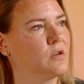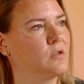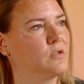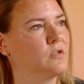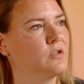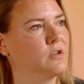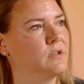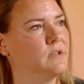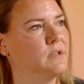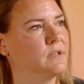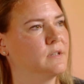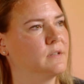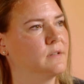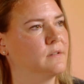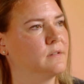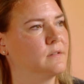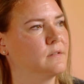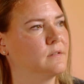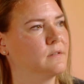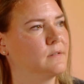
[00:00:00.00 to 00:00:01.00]
good
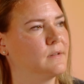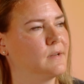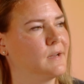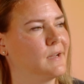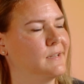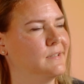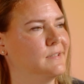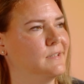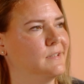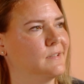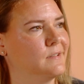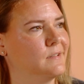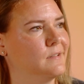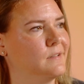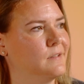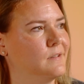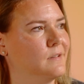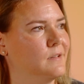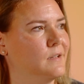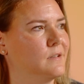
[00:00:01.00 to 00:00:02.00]
idea
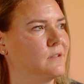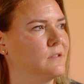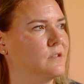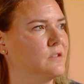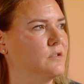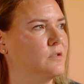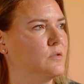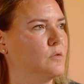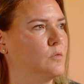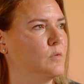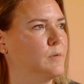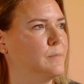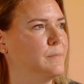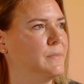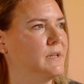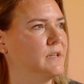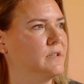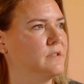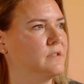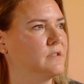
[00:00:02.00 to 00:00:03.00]
and thing to do would
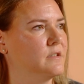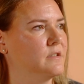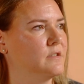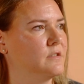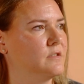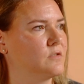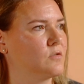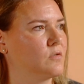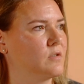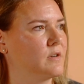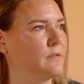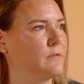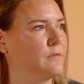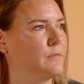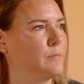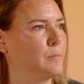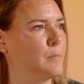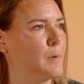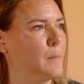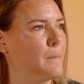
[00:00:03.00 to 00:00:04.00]
be to sort of
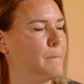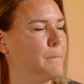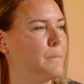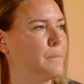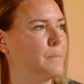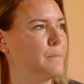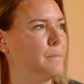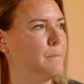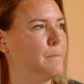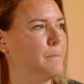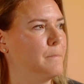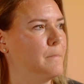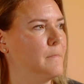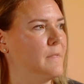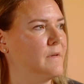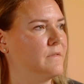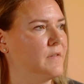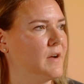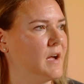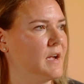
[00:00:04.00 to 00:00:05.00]

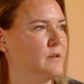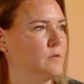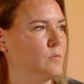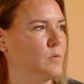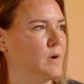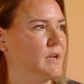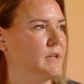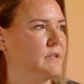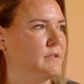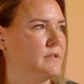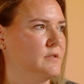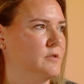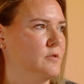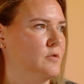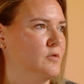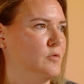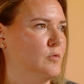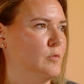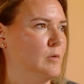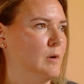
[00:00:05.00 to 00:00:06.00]
find ways
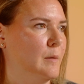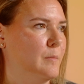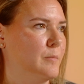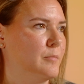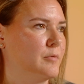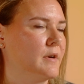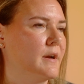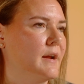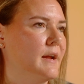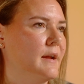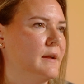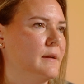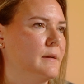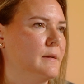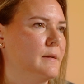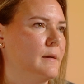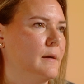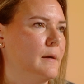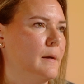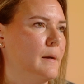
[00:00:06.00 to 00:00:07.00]
to
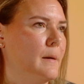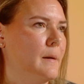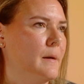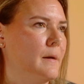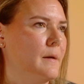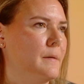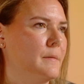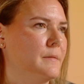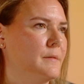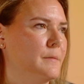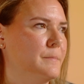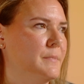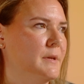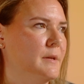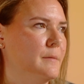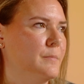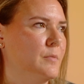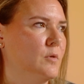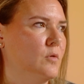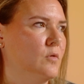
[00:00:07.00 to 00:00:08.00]
bring the
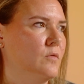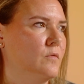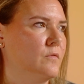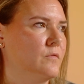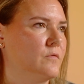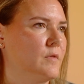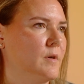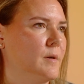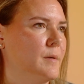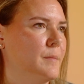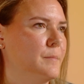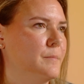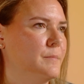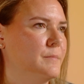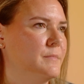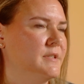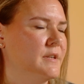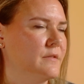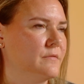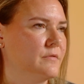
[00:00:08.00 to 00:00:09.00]
people
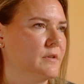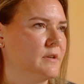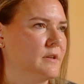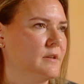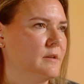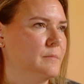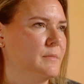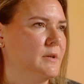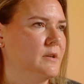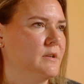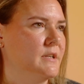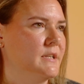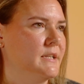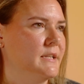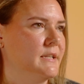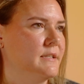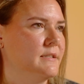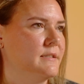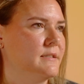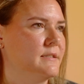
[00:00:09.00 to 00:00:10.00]
from different
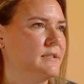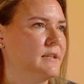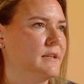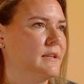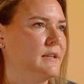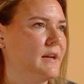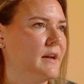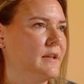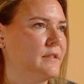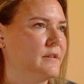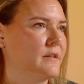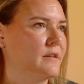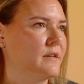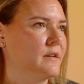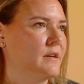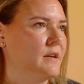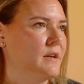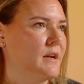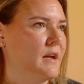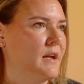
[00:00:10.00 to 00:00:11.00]
communities
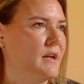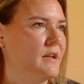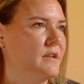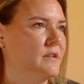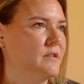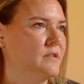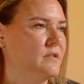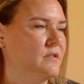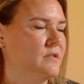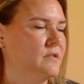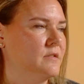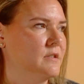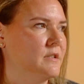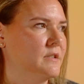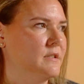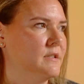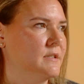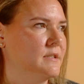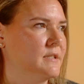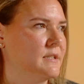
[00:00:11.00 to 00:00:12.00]
together and
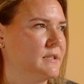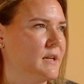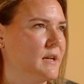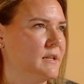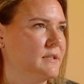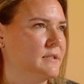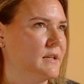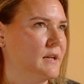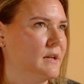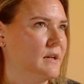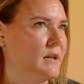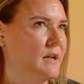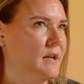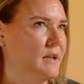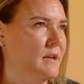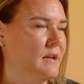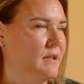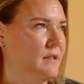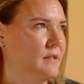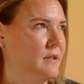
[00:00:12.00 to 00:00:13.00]
to discuss it.
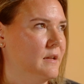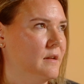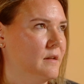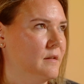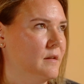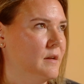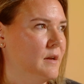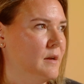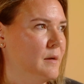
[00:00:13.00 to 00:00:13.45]
And I think